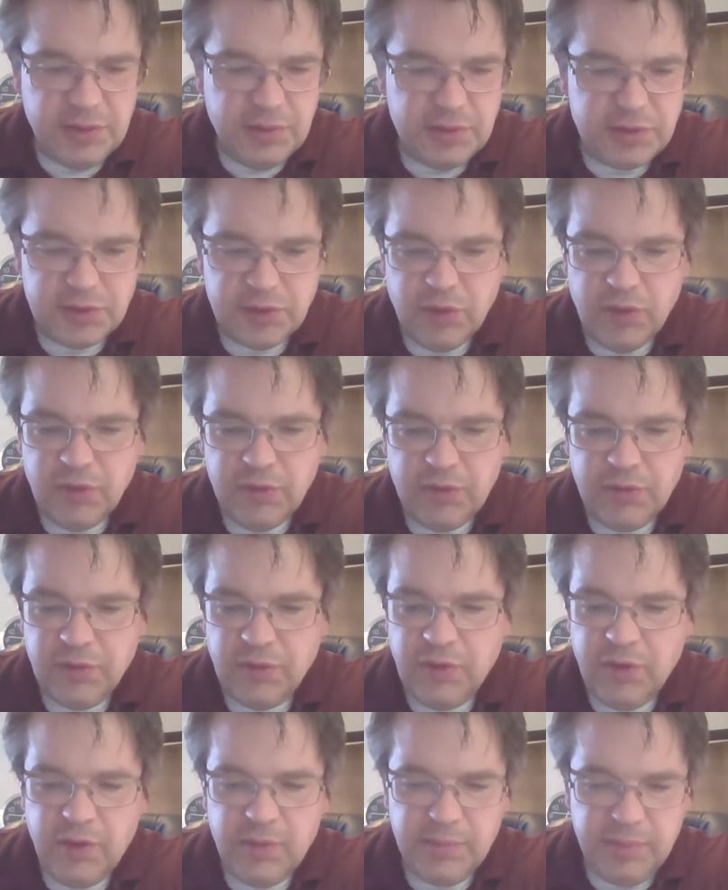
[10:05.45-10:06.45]
to his
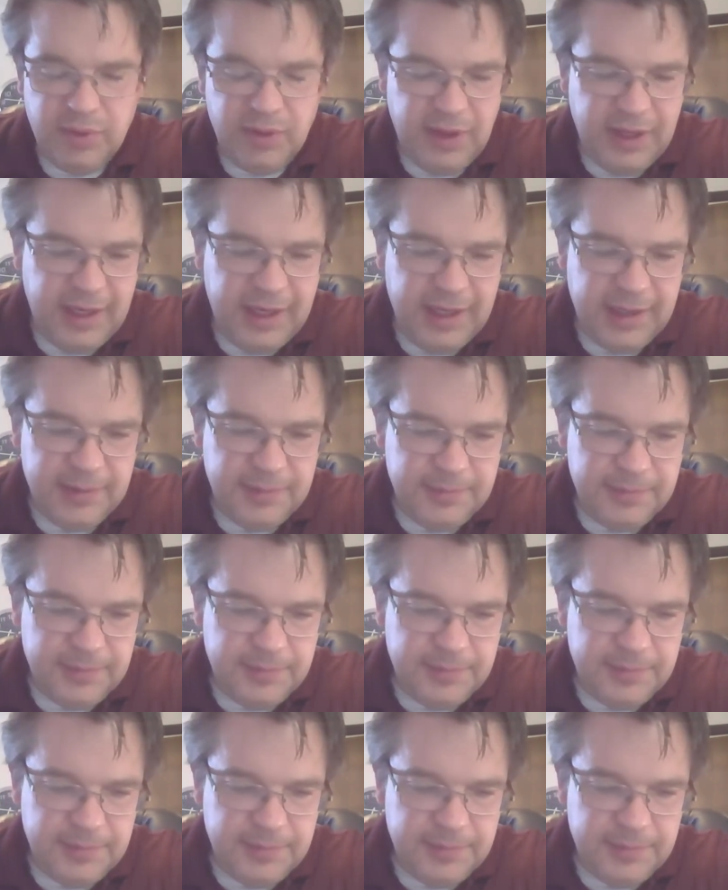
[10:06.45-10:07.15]
overall plan.